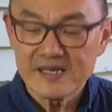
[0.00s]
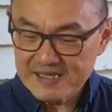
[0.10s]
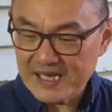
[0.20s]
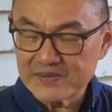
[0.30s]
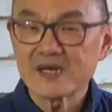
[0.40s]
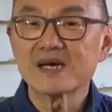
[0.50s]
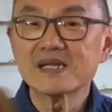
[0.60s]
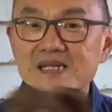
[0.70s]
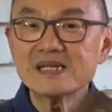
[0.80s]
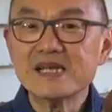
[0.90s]
Now, a
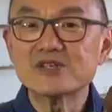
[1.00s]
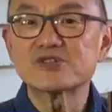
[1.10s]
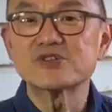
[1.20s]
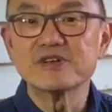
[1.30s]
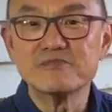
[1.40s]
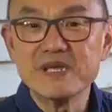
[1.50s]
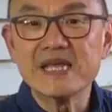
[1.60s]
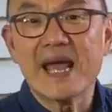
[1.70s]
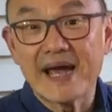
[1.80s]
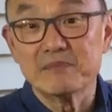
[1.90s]
little history of
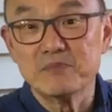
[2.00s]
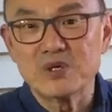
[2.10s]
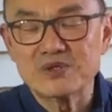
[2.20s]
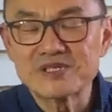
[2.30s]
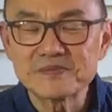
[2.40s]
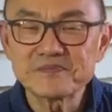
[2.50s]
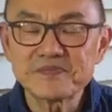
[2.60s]
me and boots.